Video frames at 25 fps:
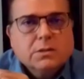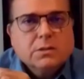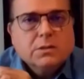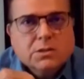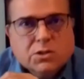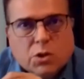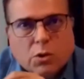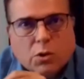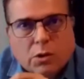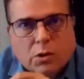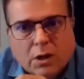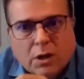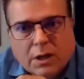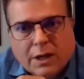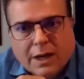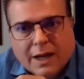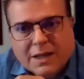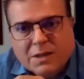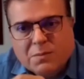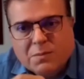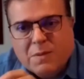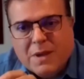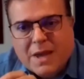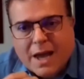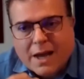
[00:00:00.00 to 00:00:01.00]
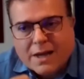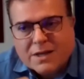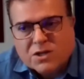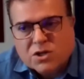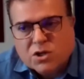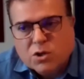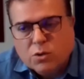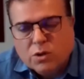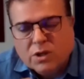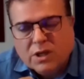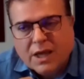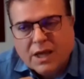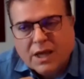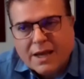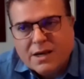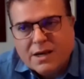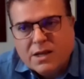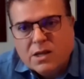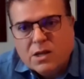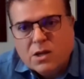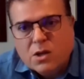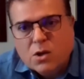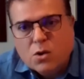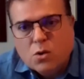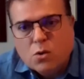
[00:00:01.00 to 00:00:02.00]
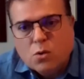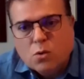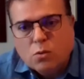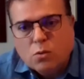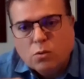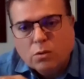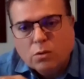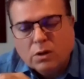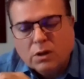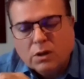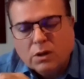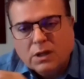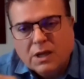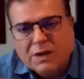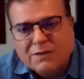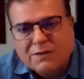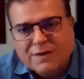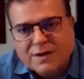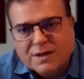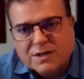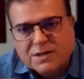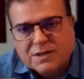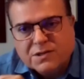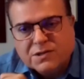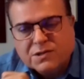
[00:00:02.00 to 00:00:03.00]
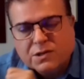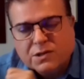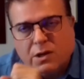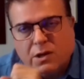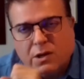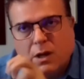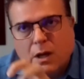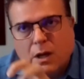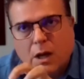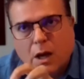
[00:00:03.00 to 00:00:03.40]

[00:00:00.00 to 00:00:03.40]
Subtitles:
So let me ask you, can you give us